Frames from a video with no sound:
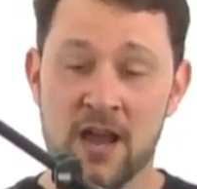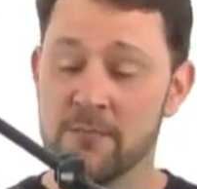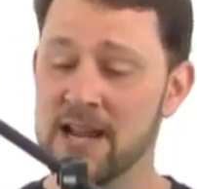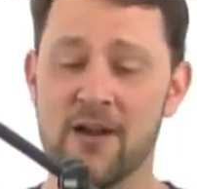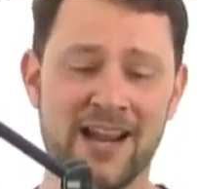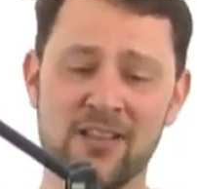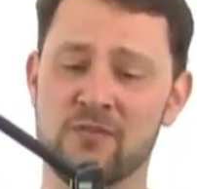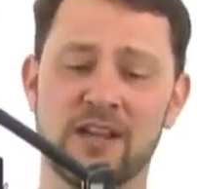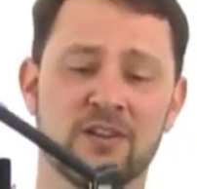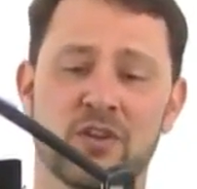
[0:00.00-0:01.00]
But now, either
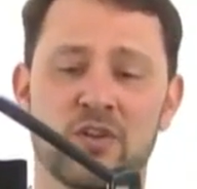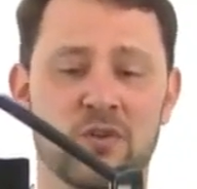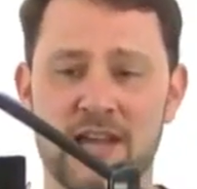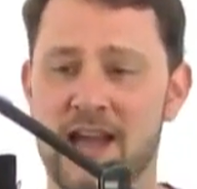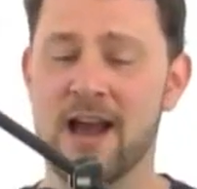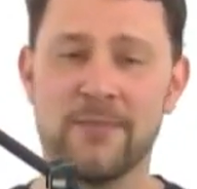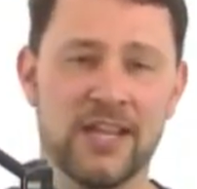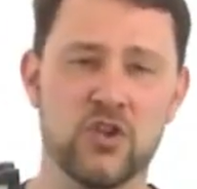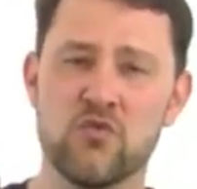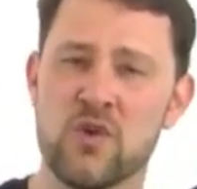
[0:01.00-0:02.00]
vehicle you get, I
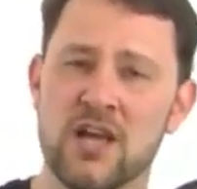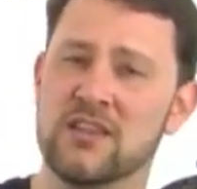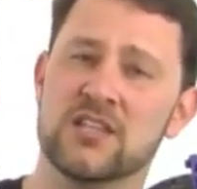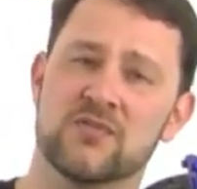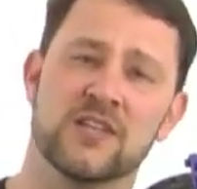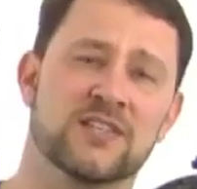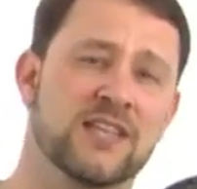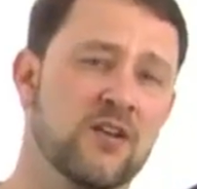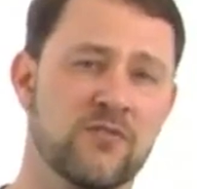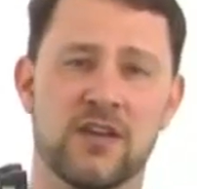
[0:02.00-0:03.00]
mean, you run these 5th
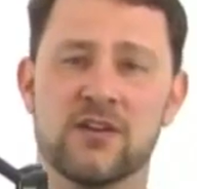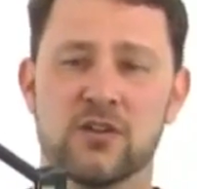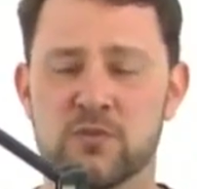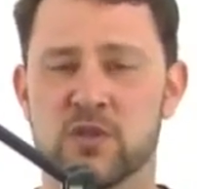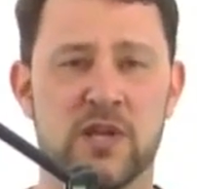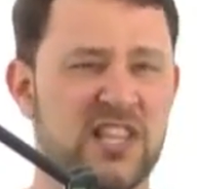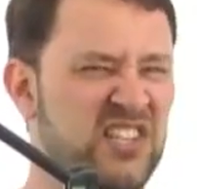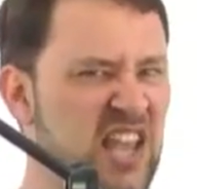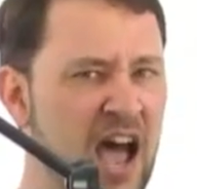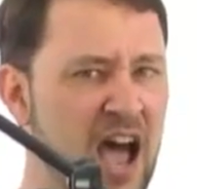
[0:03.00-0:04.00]
scale vehicles between the
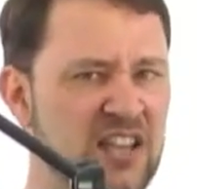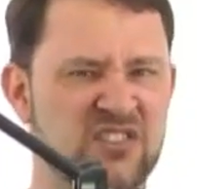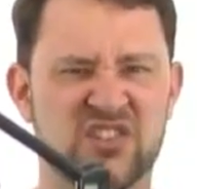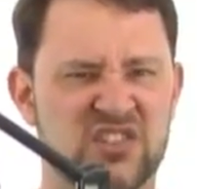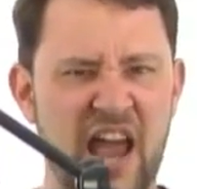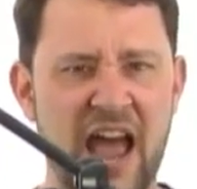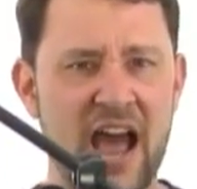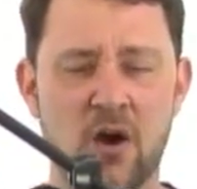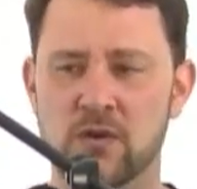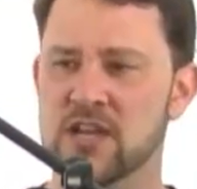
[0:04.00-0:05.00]
size, the
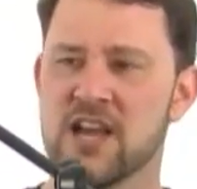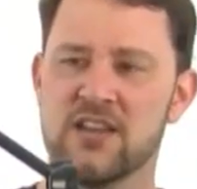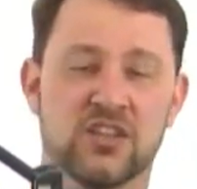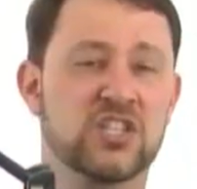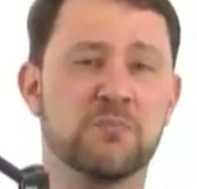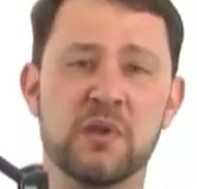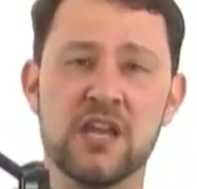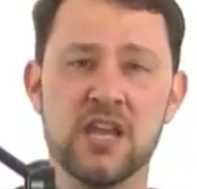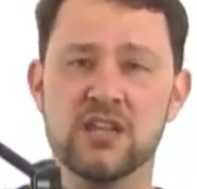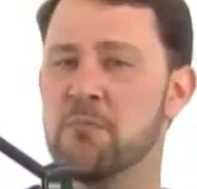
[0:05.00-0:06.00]
sound, the
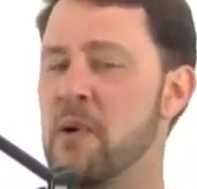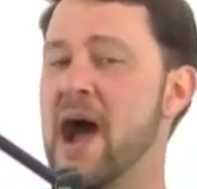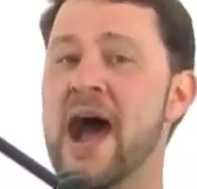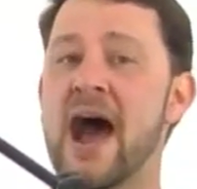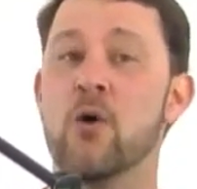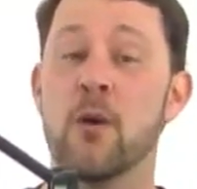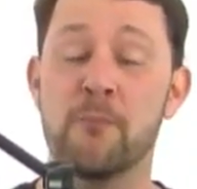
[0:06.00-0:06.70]
speed, the power.